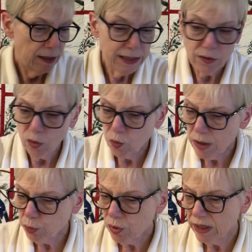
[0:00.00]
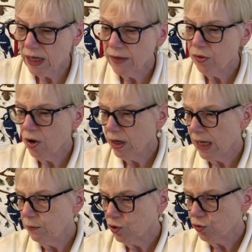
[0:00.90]
Now, at one point, I thought
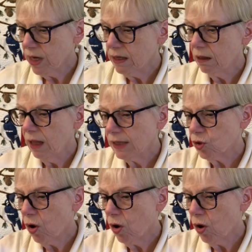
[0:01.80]
I would try to collect